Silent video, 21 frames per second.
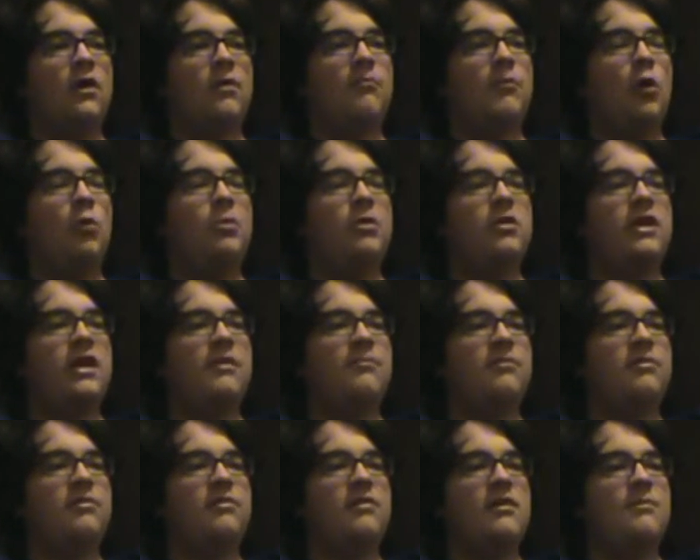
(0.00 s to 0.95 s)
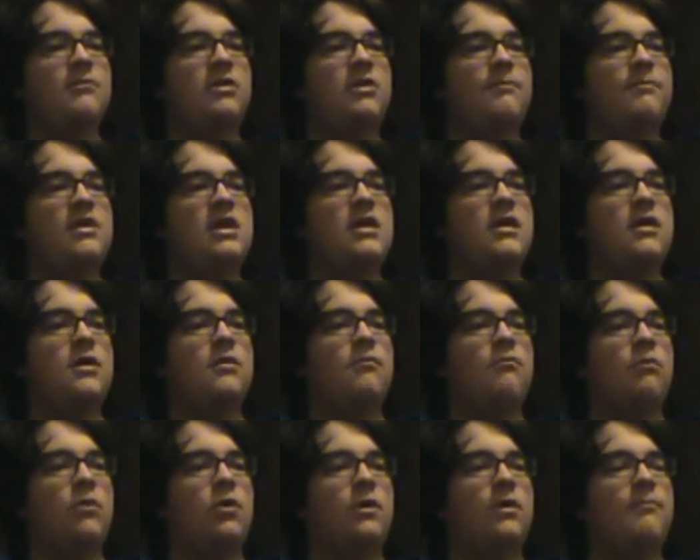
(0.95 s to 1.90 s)
Mobile games seem to be
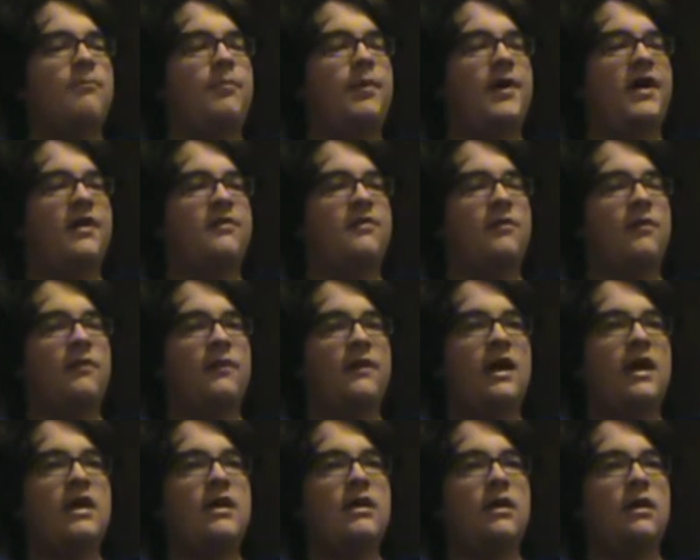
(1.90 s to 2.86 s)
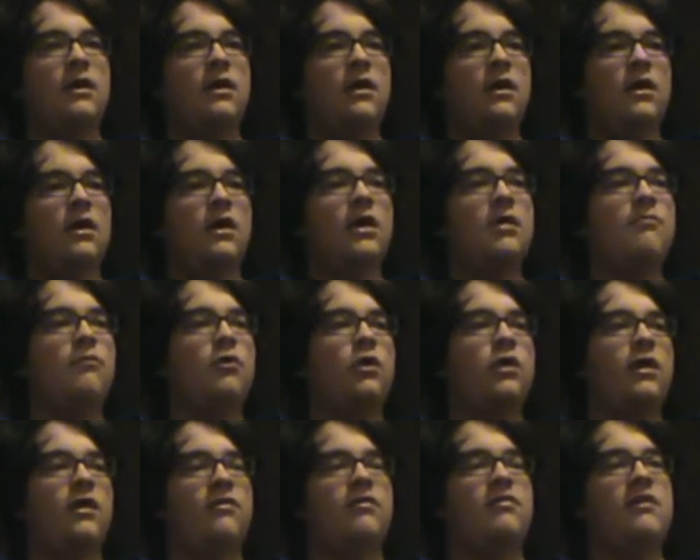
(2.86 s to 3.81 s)
more puzzle like and
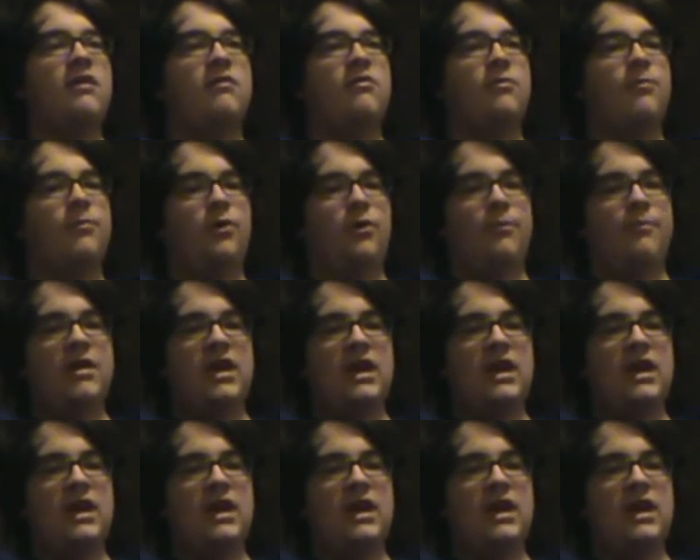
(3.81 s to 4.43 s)
more accessible,